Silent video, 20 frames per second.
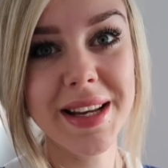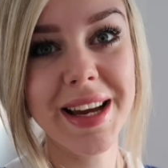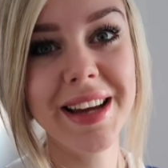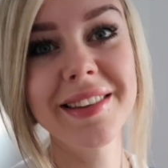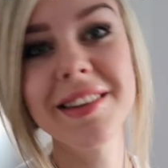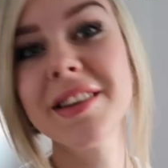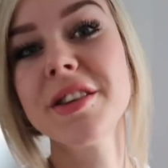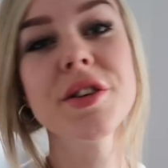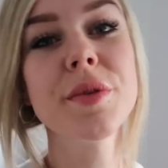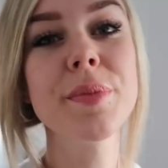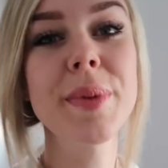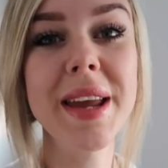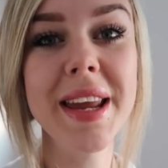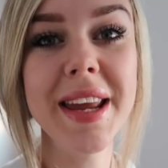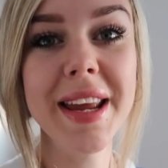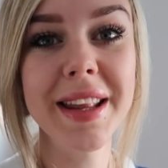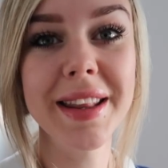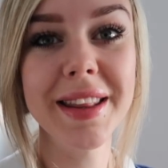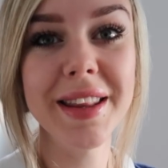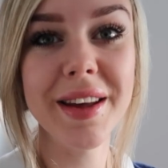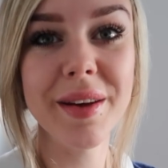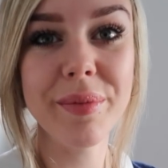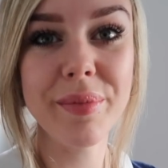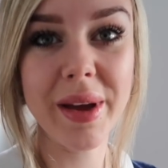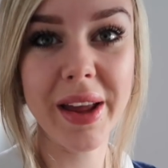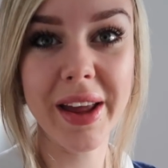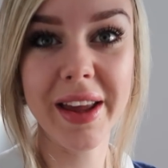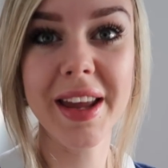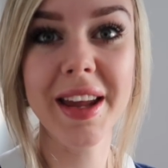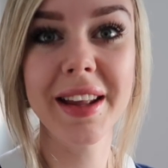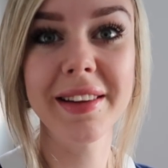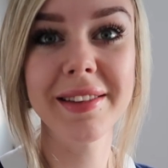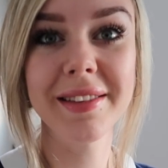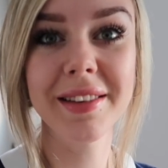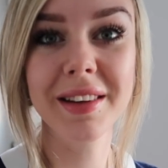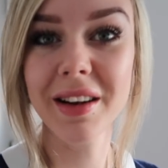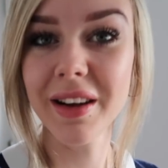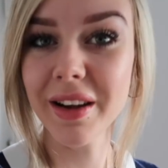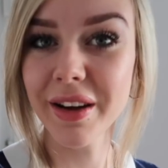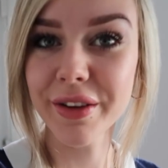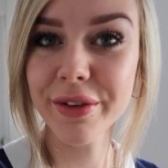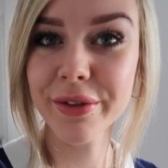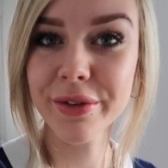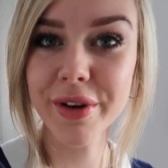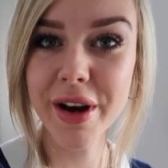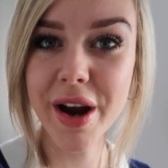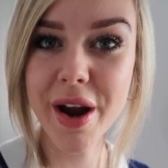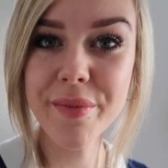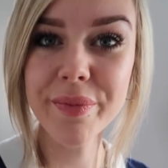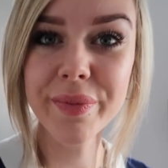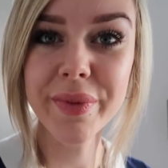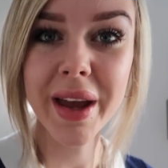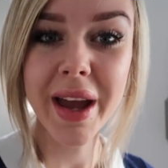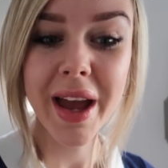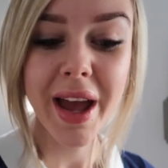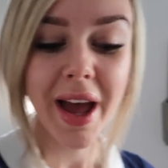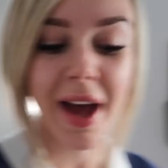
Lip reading: today, so she'll be in the bigger kids' classroom.